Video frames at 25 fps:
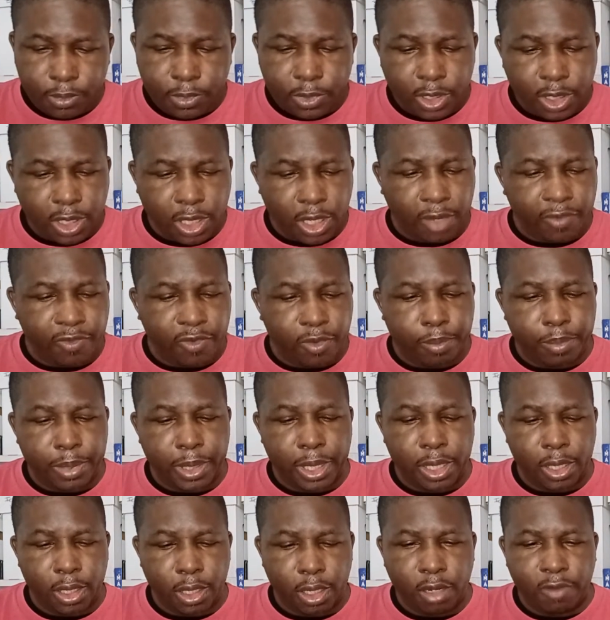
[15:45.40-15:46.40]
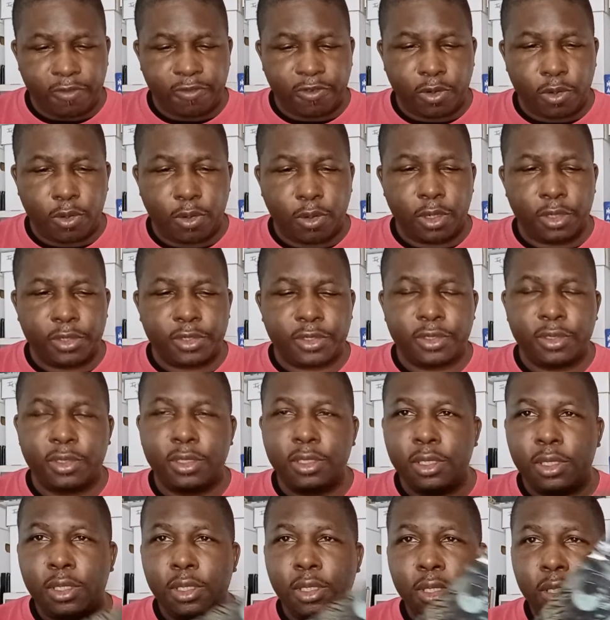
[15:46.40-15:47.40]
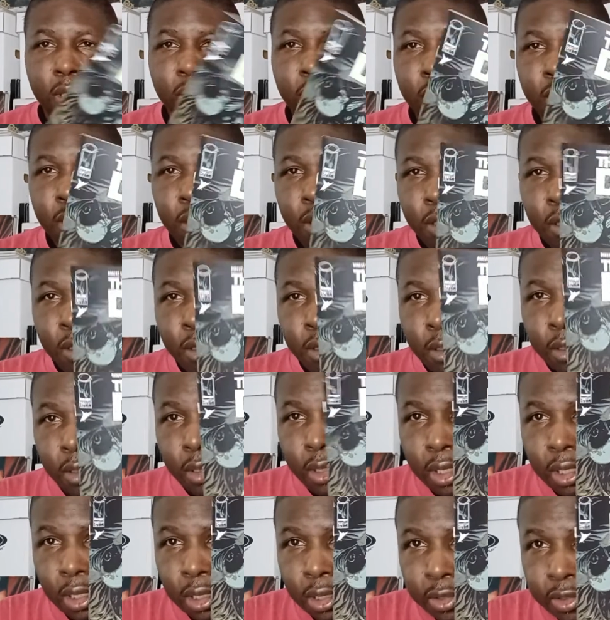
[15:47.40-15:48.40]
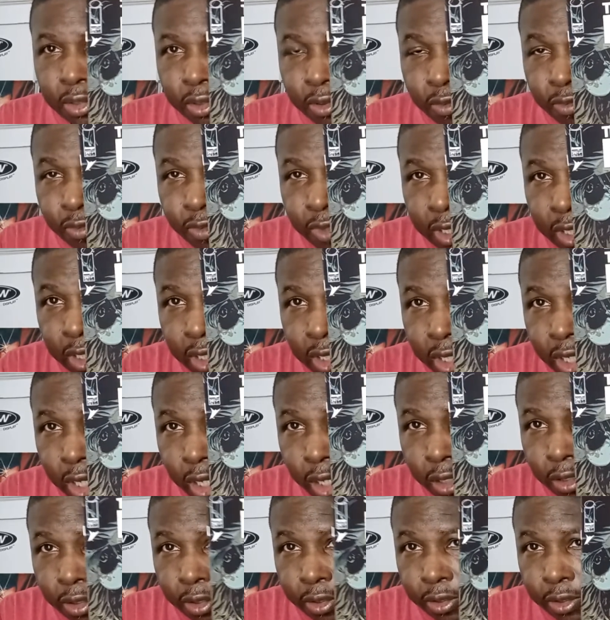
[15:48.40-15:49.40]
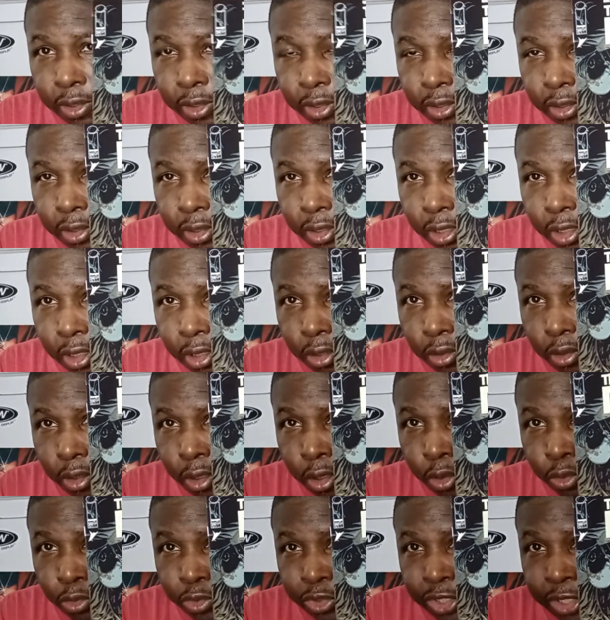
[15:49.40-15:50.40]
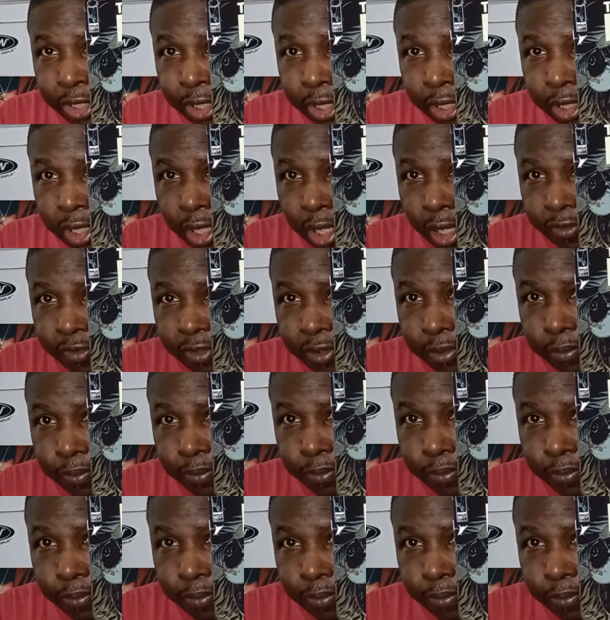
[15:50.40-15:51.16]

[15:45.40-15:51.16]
Cover B, of course, is a recolored OG cover.